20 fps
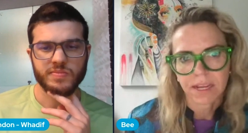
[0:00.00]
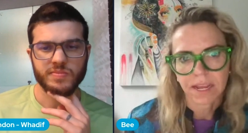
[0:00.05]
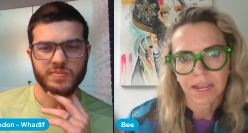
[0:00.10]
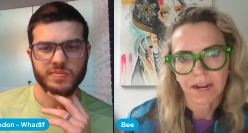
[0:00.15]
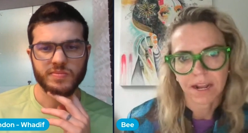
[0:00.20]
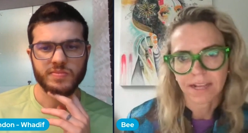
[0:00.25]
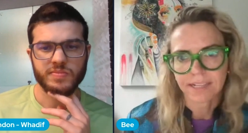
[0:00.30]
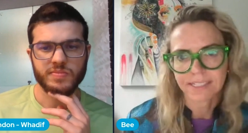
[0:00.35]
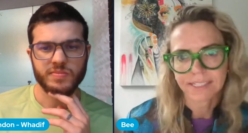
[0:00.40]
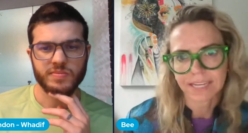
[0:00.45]

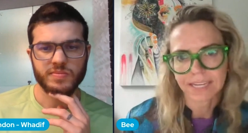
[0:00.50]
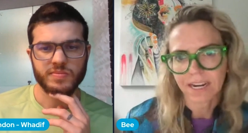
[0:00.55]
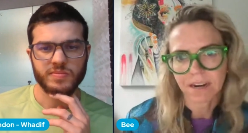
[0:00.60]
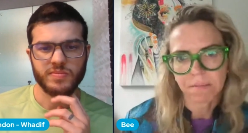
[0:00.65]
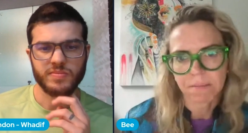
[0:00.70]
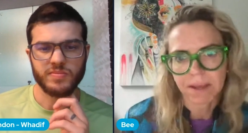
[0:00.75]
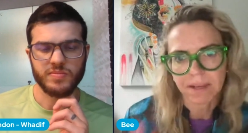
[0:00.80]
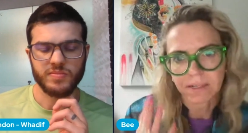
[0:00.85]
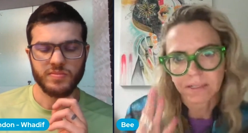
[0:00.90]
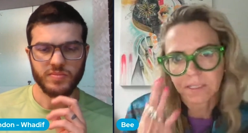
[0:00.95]
Speaker 1: and i see it
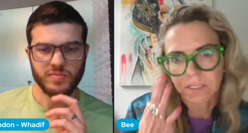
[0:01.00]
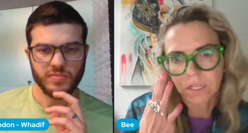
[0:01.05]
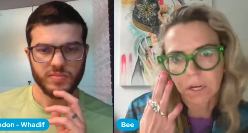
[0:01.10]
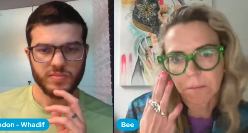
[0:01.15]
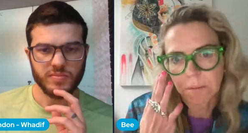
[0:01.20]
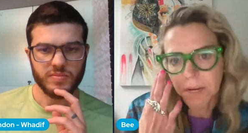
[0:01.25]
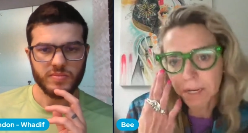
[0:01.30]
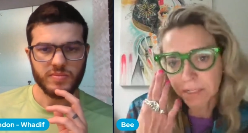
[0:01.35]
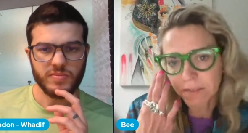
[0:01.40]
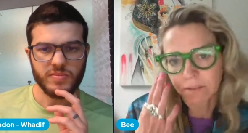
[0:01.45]
amongst so
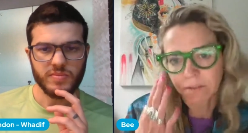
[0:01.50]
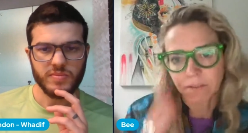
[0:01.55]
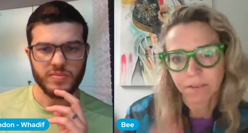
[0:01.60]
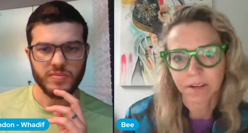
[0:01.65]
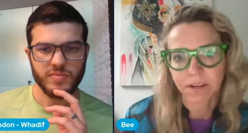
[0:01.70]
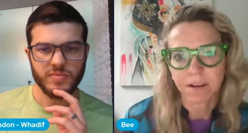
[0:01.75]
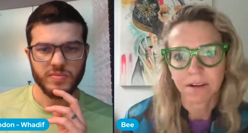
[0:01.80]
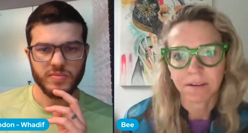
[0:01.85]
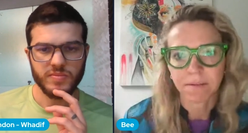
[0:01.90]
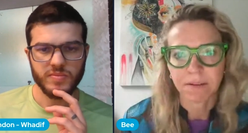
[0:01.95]
many
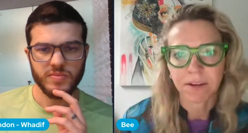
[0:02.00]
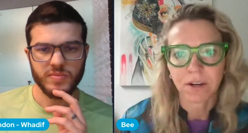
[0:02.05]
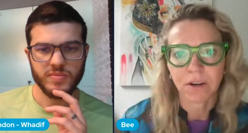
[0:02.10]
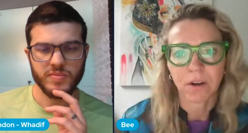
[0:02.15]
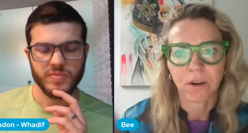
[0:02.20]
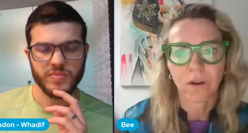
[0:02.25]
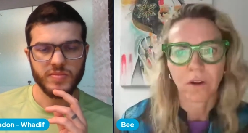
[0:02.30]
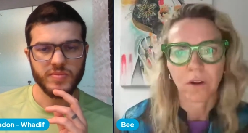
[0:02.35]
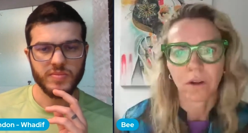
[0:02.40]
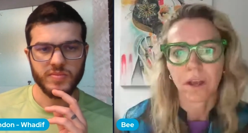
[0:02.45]
different you
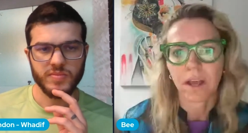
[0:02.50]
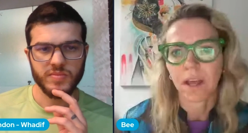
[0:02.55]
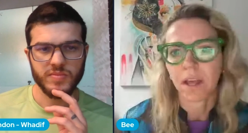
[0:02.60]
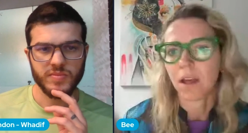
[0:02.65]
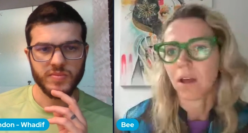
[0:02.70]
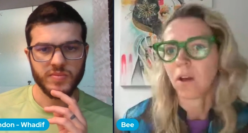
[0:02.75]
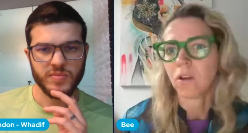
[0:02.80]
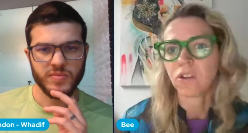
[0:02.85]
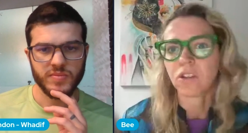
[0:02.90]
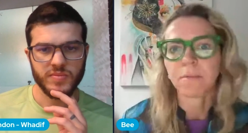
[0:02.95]
know
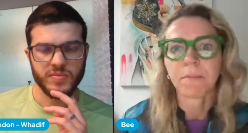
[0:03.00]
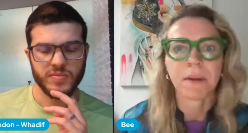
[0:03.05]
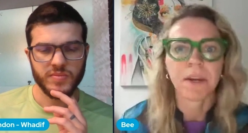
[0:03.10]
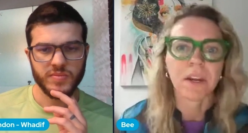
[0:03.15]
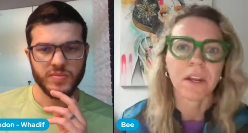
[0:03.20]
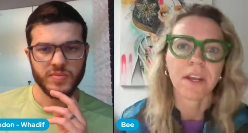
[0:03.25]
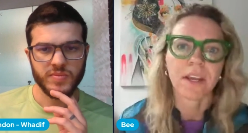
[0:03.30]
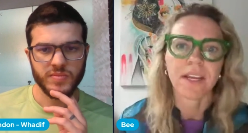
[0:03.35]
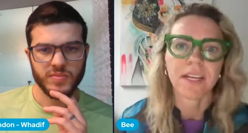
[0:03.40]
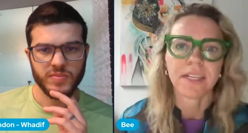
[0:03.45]
uh,
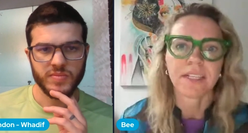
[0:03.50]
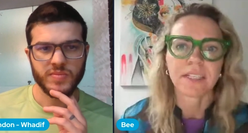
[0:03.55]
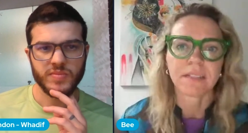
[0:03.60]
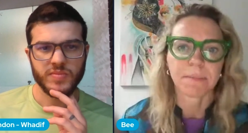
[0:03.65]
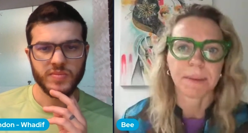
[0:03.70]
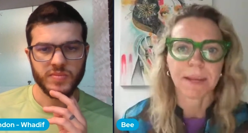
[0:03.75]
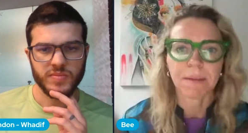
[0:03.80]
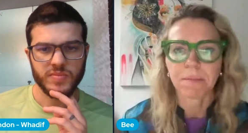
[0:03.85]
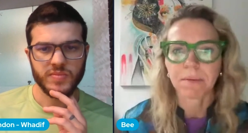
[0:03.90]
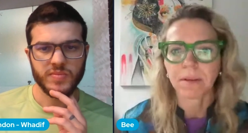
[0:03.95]
entrepreneurs
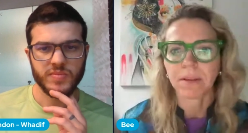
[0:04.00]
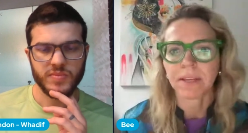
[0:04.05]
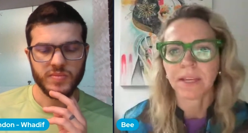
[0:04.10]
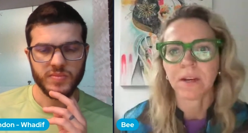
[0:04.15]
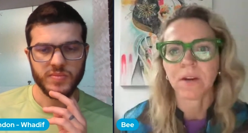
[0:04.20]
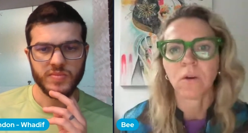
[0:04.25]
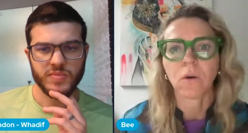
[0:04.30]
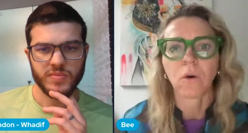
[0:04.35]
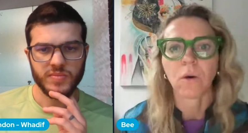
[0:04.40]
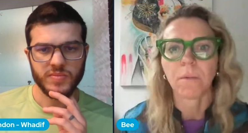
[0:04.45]
people
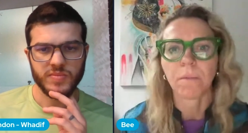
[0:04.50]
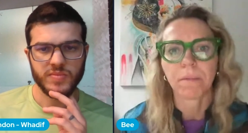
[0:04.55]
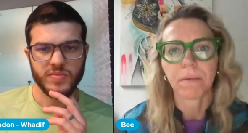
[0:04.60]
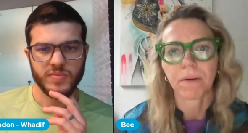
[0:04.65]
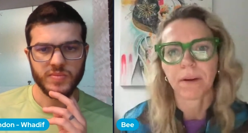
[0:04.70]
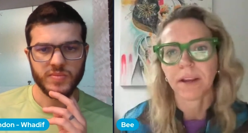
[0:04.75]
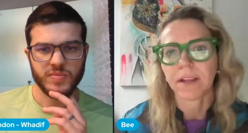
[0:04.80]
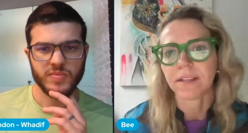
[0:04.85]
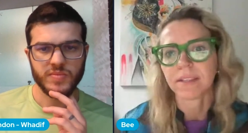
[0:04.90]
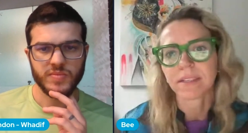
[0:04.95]
in
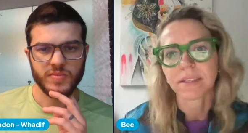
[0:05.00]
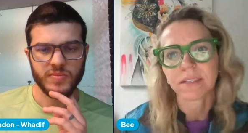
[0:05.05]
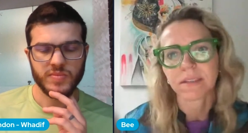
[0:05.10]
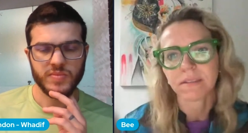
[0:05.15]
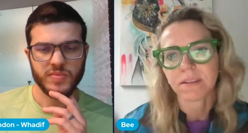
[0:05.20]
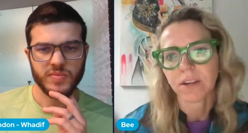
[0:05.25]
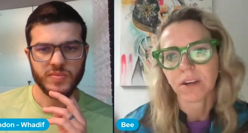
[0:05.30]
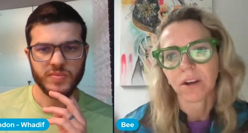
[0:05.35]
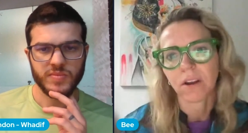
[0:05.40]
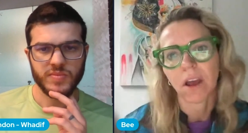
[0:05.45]
corporates
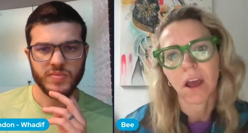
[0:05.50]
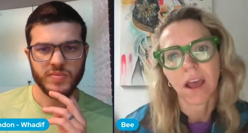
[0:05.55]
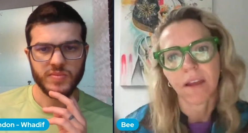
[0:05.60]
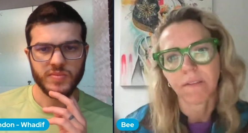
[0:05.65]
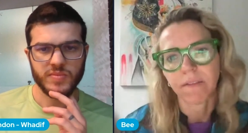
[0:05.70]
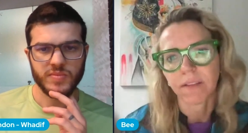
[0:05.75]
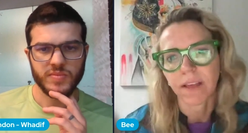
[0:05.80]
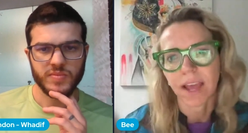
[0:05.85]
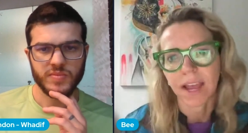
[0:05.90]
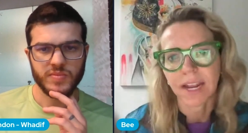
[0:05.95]
you know high
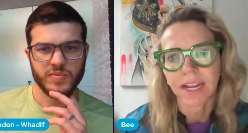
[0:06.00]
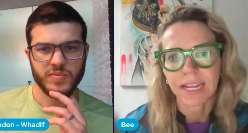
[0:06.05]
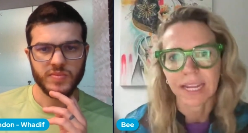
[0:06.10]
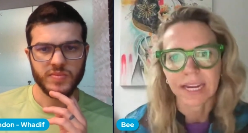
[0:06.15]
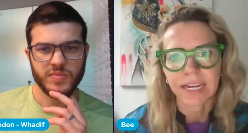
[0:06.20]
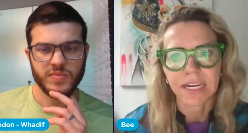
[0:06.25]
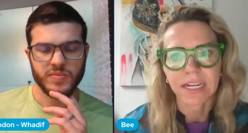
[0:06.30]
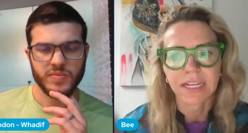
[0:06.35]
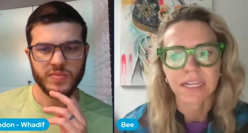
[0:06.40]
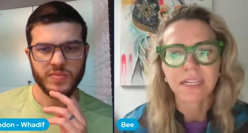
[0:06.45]
flying
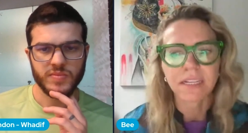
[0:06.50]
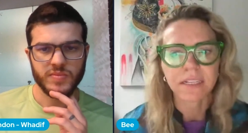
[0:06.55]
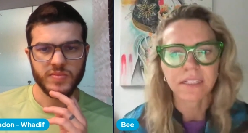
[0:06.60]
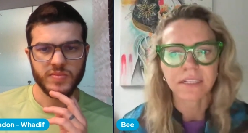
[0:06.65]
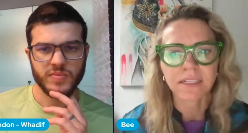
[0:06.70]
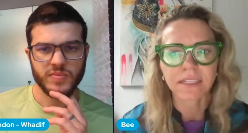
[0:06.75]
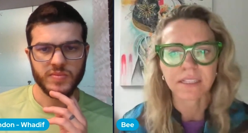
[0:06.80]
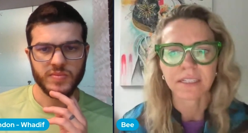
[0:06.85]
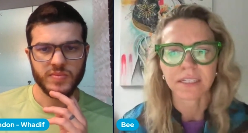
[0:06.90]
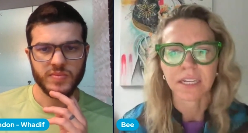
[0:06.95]

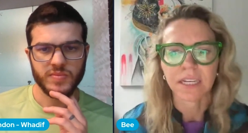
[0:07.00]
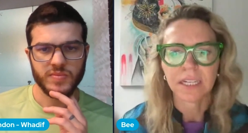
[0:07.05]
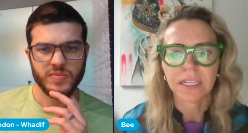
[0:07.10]
leaders